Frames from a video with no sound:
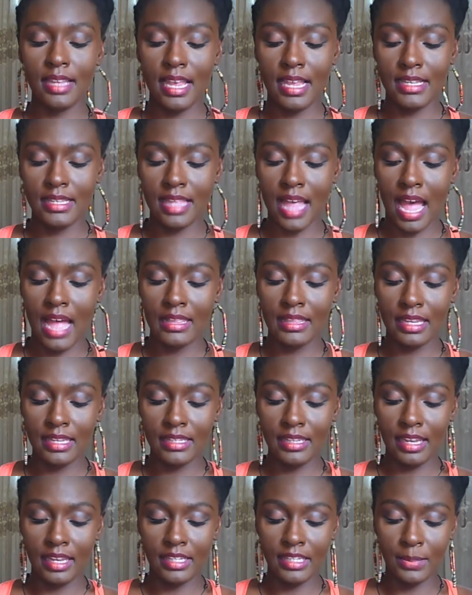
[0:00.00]
is that this
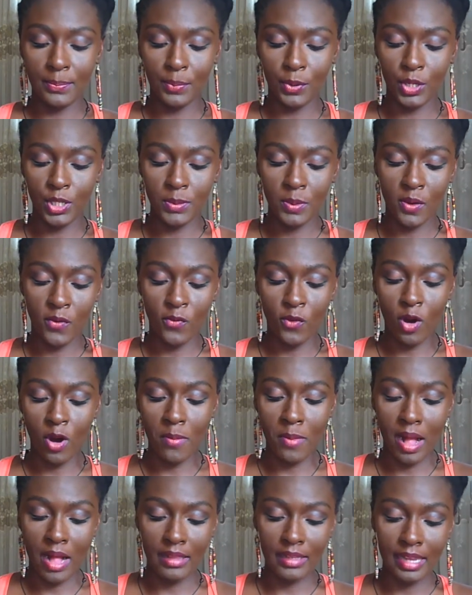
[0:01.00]
is supposed to be a
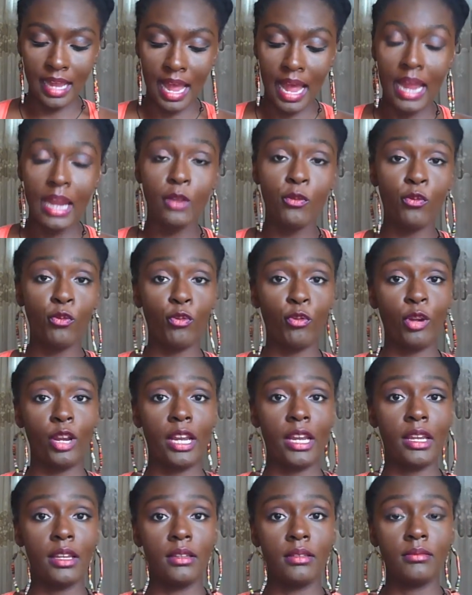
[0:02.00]

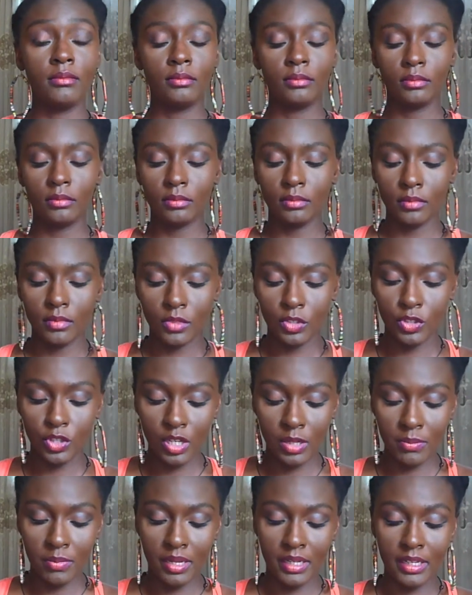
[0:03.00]
formaldehyde-free
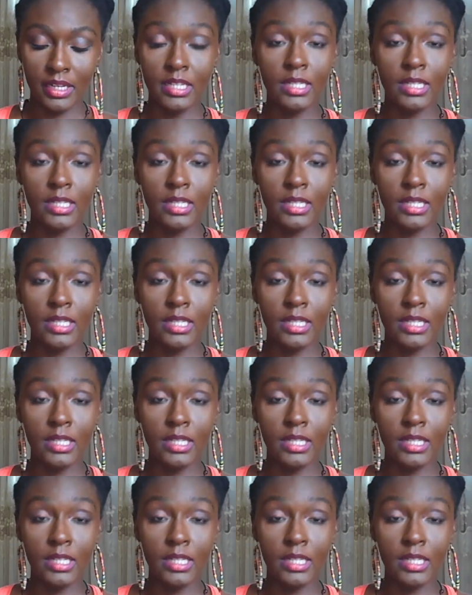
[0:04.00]
treatment.